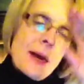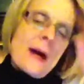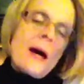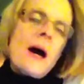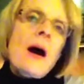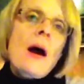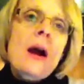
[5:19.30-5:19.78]

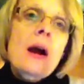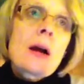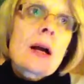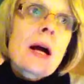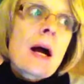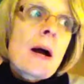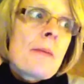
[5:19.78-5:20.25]

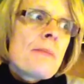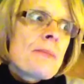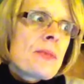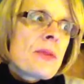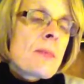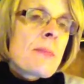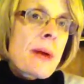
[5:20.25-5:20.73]
are
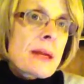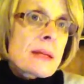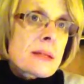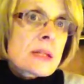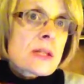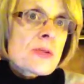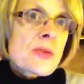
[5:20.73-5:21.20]
the
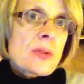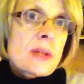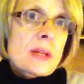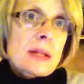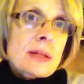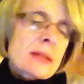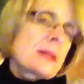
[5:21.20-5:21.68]
basis for
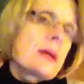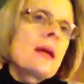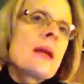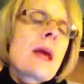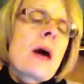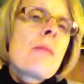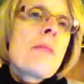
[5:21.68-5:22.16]
this.
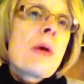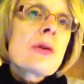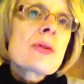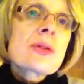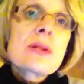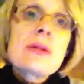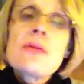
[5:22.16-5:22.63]
Now,
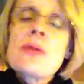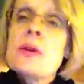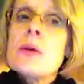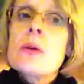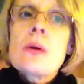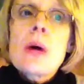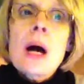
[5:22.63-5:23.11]
most of
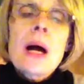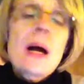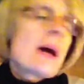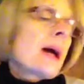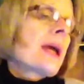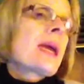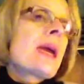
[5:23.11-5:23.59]
you
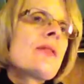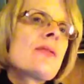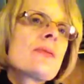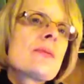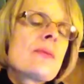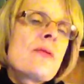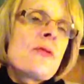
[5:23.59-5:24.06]
I
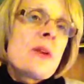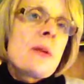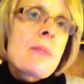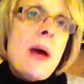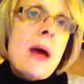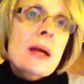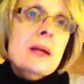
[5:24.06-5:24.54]
gave
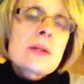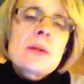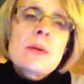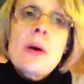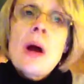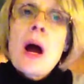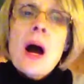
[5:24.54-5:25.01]
feedback
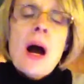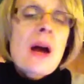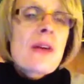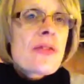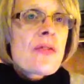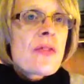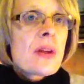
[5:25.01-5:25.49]
to,
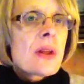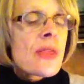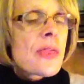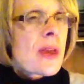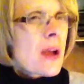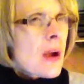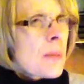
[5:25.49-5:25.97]
I
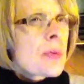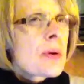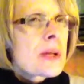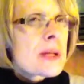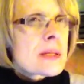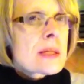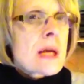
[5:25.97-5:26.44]
think are
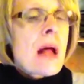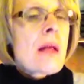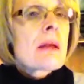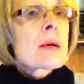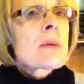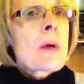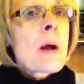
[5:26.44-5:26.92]
pretty
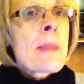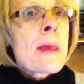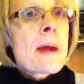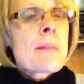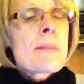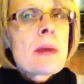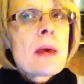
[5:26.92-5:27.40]
solid around
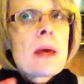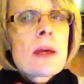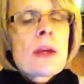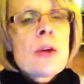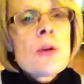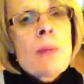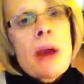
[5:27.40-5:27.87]
that.
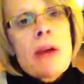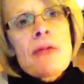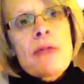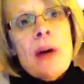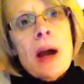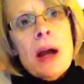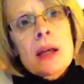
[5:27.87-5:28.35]
You may
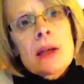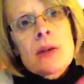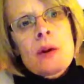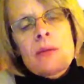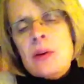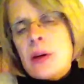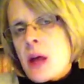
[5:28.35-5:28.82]
find
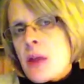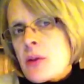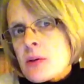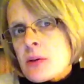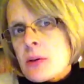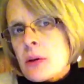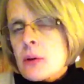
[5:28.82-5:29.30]
you have another